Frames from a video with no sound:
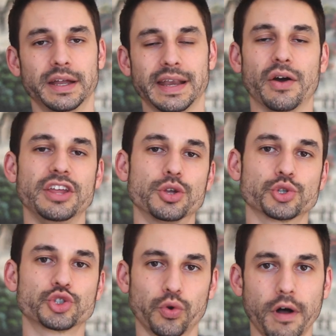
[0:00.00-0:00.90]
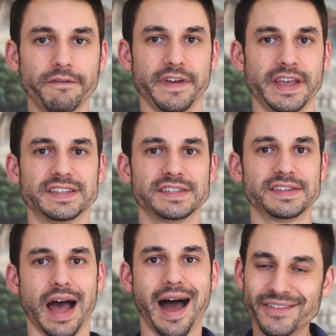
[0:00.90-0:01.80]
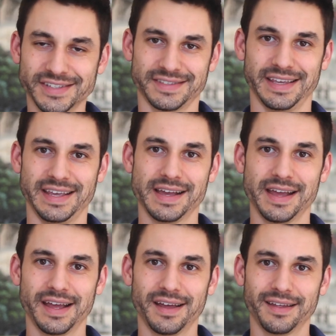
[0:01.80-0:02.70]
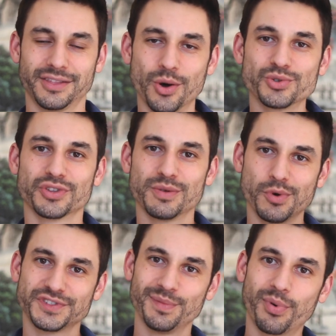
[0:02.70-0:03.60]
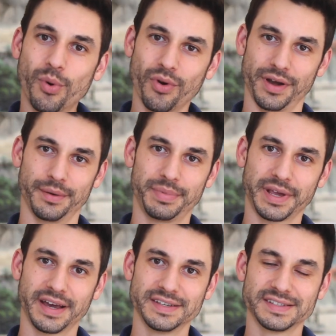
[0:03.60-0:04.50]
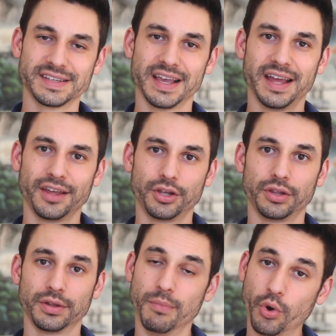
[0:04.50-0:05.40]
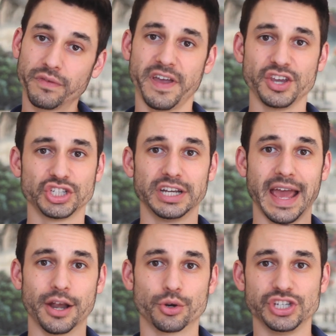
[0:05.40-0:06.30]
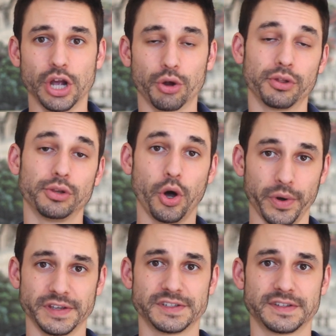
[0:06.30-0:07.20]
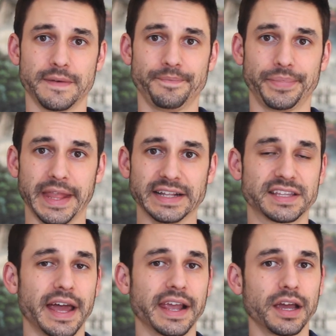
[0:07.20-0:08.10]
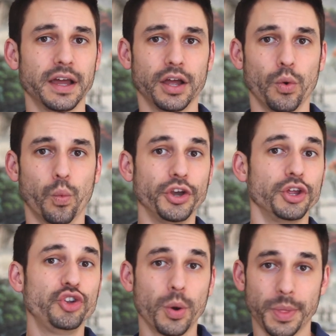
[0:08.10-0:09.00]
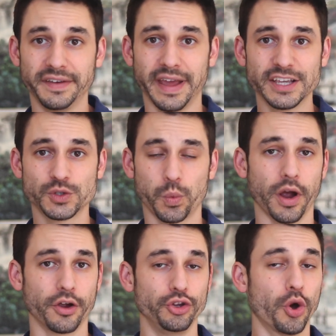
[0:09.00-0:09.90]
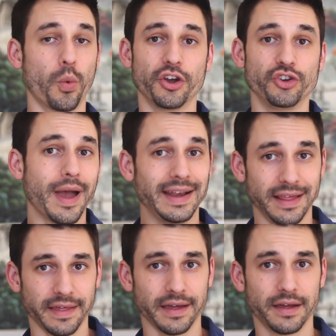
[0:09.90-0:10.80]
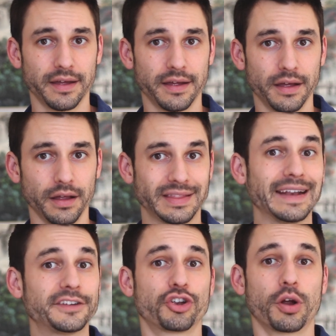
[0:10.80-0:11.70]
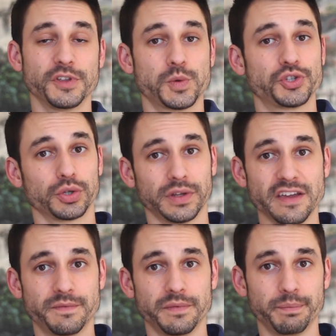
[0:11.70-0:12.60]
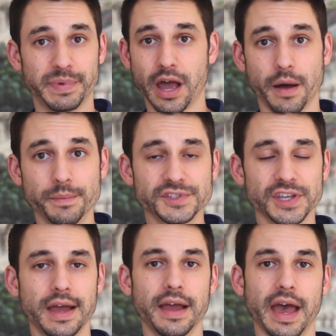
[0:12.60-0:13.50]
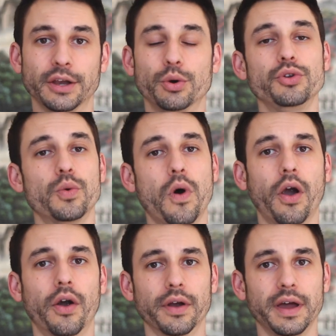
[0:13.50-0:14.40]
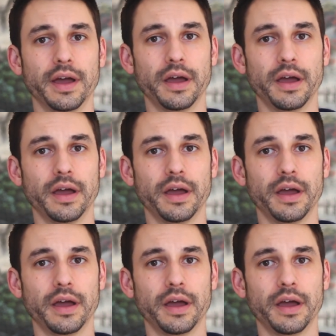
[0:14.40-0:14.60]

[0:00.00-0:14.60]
Now, in those crawl phases, obviously, those are the most important because the motivation and energy are the lowest. It's like, what do you do on the days where you don't want to do anything? That determines what your life becomes and who you are.